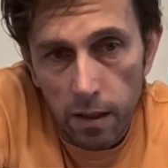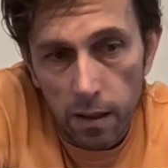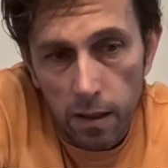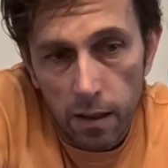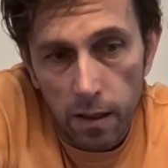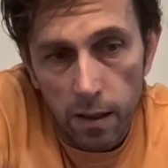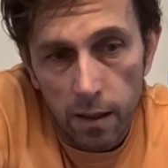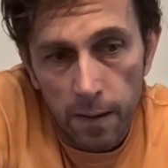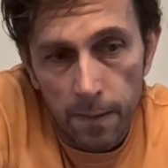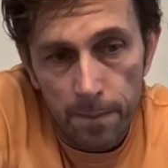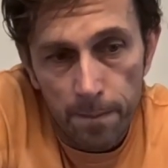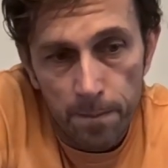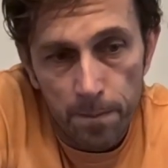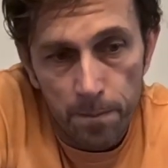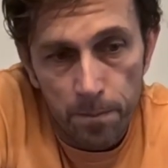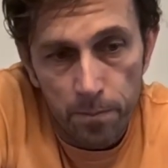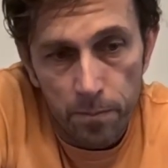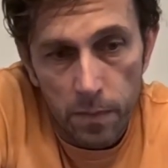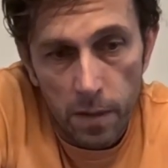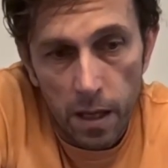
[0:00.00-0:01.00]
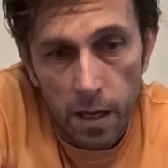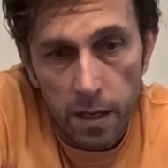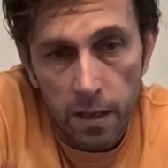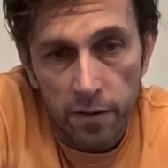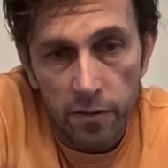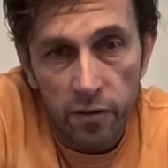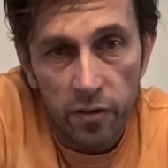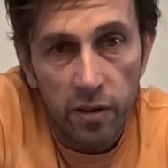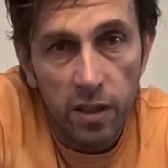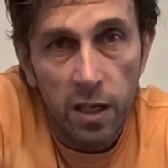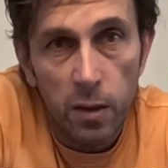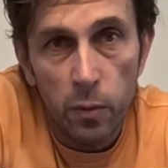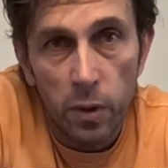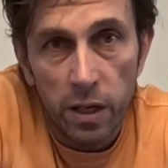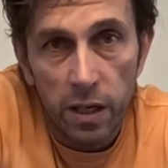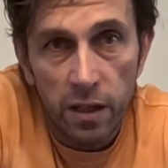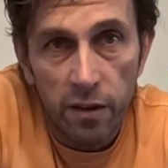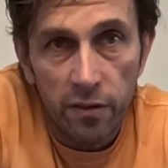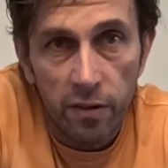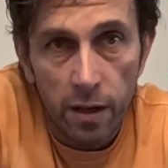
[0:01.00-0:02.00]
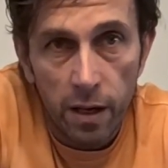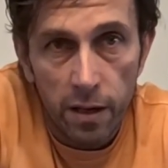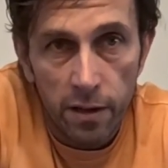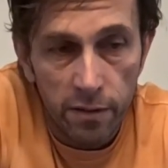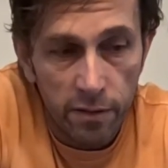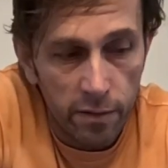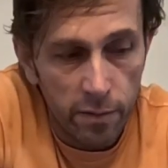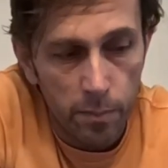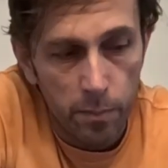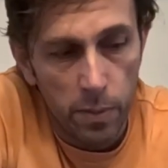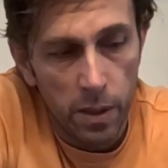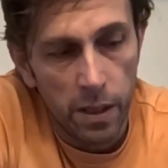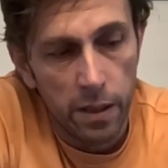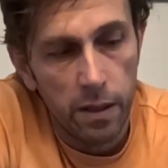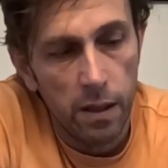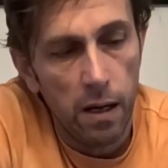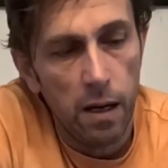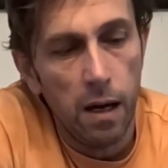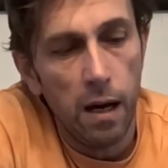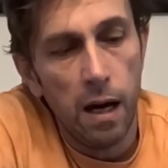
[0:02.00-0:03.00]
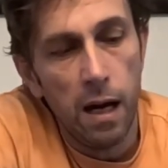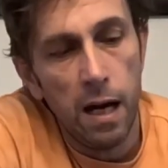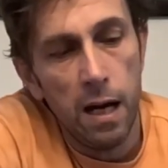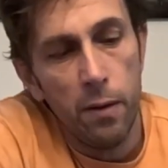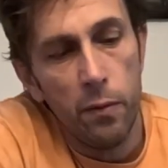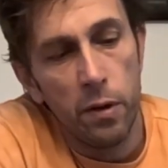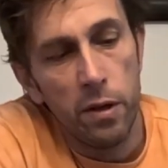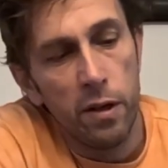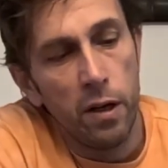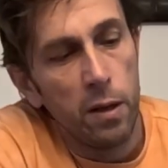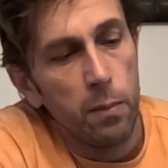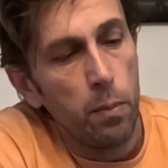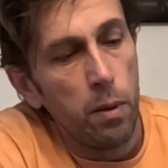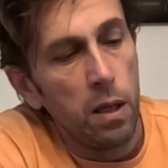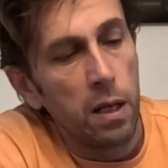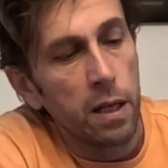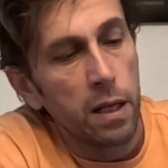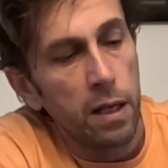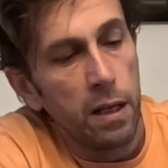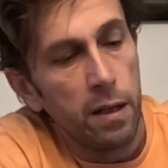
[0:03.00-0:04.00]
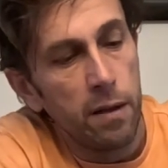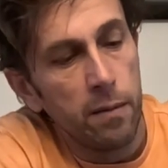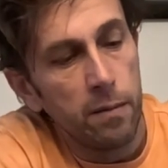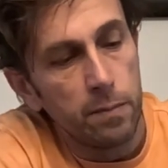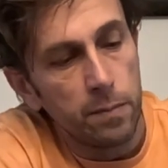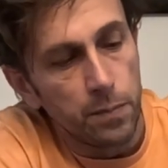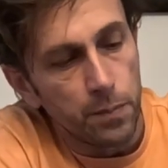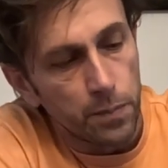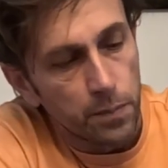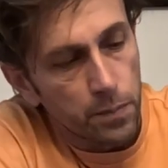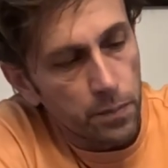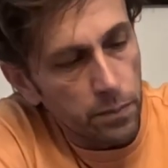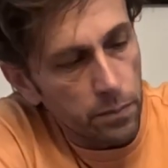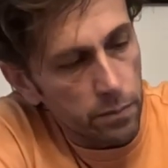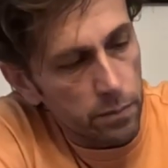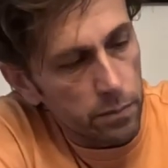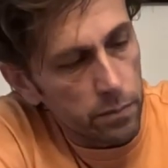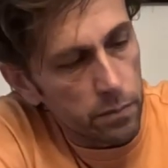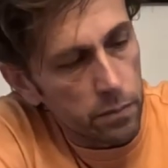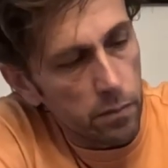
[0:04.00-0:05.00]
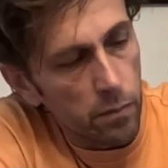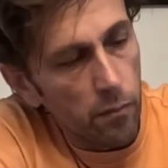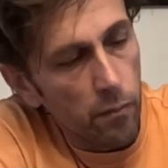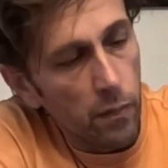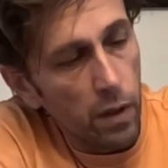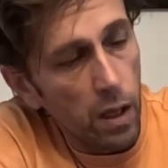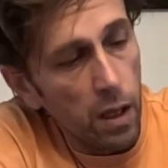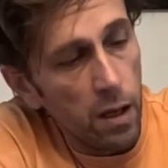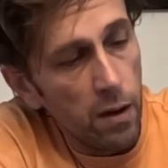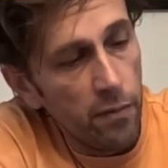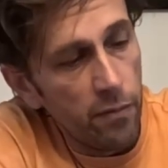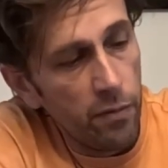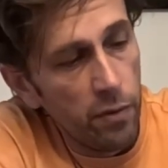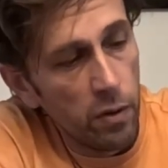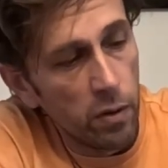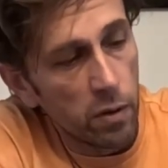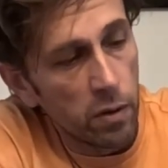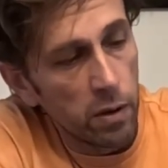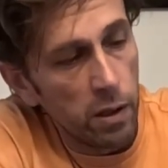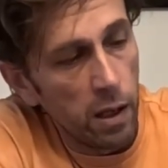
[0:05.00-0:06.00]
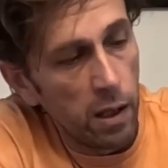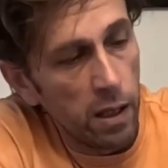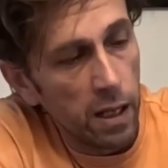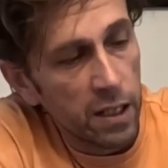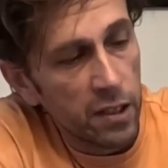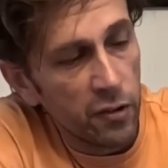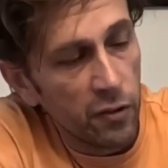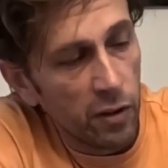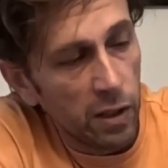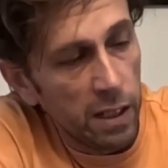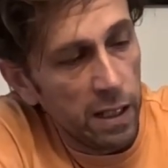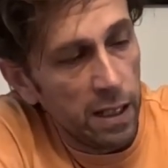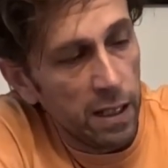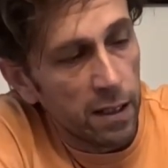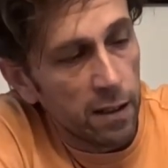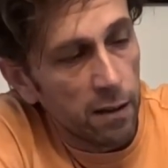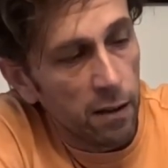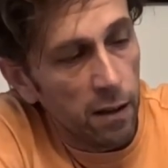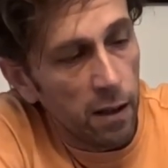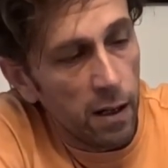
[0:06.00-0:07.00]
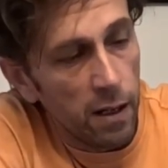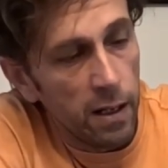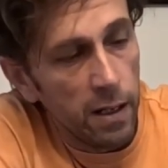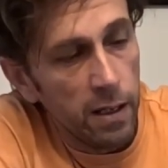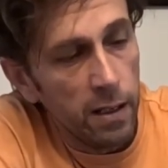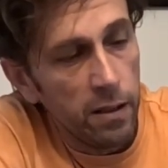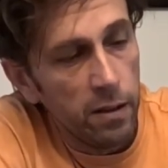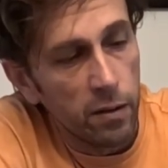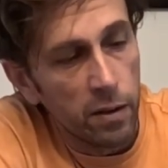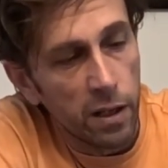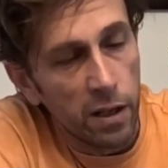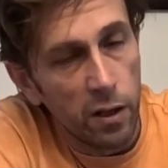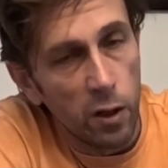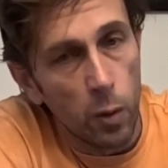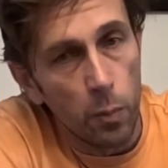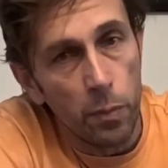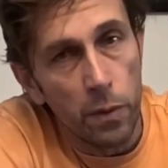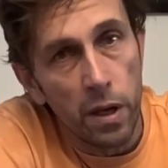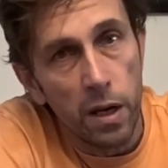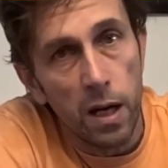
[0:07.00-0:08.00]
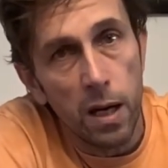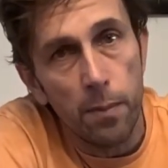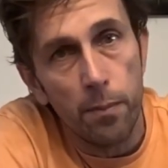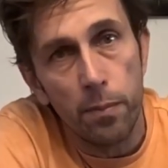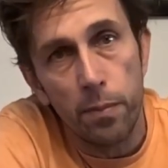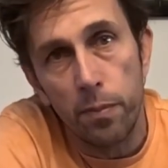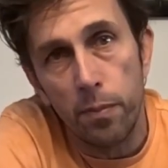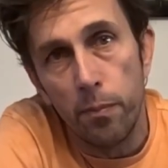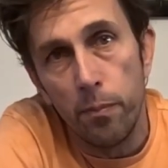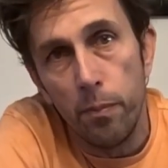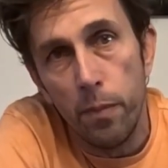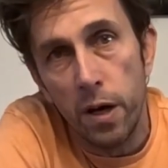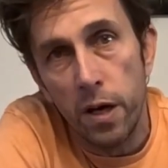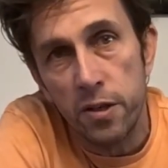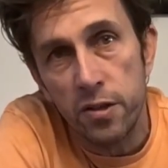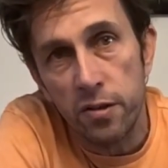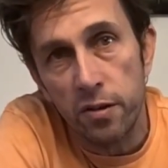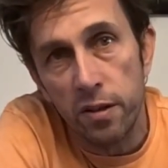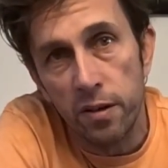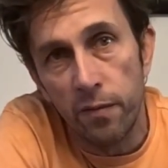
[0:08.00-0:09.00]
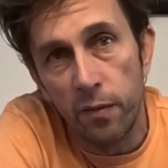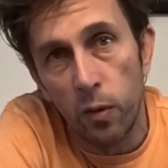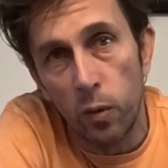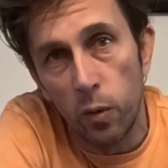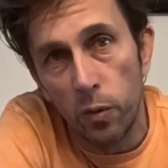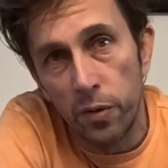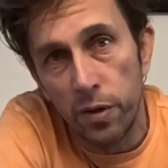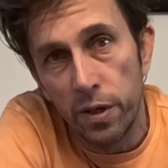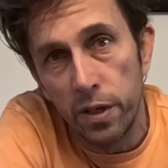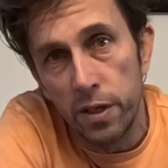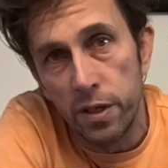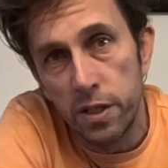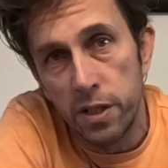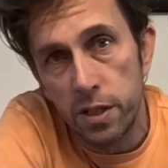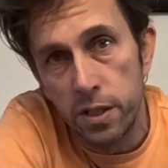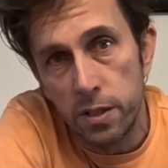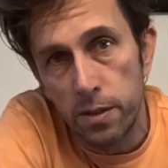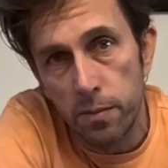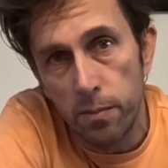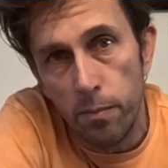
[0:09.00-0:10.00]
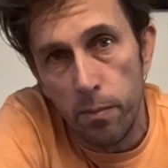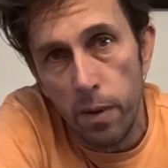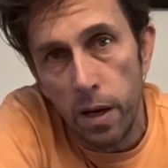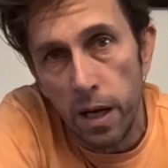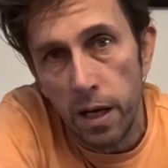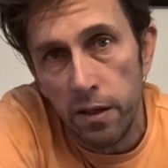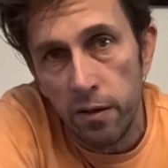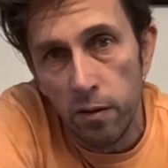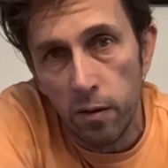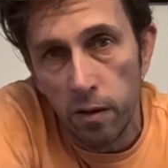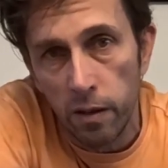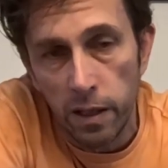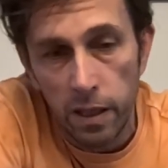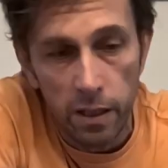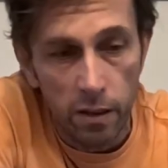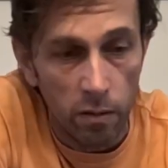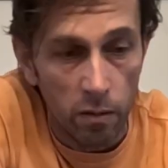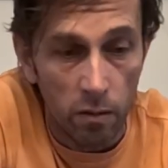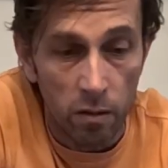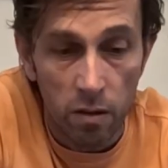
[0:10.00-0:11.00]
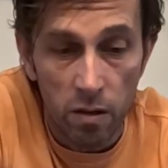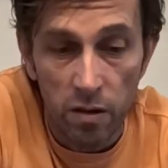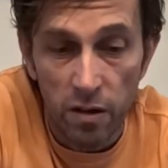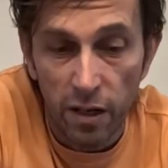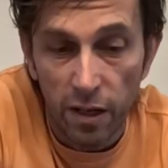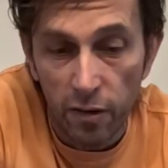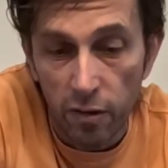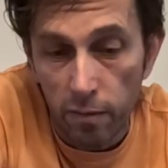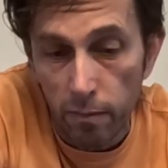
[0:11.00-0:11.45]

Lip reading: and see what he says, but I would not plug it in. If you're electrically inclined, you can open it up, measure the voltage manually, or